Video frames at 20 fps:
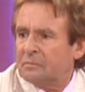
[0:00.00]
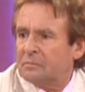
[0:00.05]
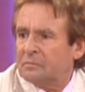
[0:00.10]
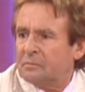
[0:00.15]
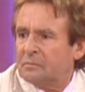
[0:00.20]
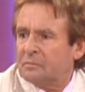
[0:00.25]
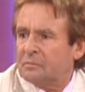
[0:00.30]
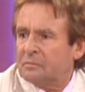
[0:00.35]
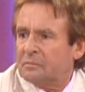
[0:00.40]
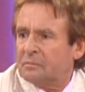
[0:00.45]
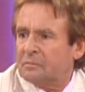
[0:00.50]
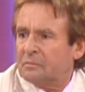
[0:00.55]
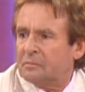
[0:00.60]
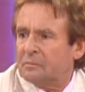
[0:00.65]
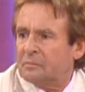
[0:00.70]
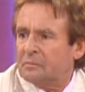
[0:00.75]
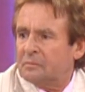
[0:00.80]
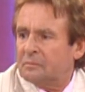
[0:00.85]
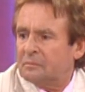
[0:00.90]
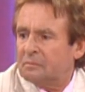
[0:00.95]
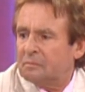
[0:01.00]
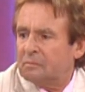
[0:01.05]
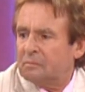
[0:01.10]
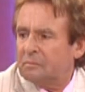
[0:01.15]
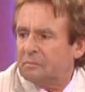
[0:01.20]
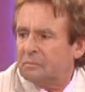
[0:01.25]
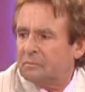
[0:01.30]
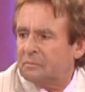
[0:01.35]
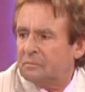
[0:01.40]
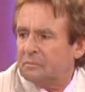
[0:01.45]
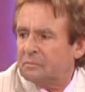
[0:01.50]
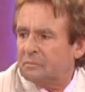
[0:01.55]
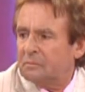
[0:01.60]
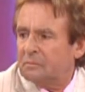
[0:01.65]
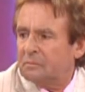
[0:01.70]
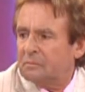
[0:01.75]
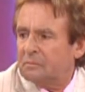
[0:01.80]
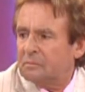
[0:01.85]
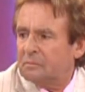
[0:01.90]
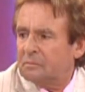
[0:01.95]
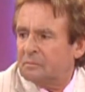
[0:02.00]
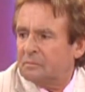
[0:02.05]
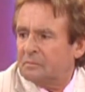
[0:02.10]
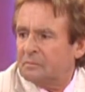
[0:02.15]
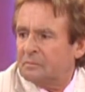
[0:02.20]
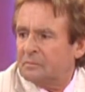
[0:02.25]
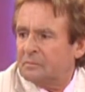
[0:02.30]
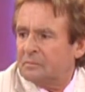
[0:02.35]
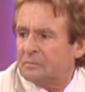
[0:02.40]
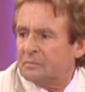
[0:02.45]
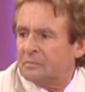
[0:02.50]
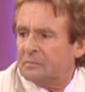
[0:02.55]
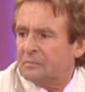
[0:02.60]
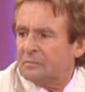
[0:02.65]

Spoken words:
The person shown says nothing.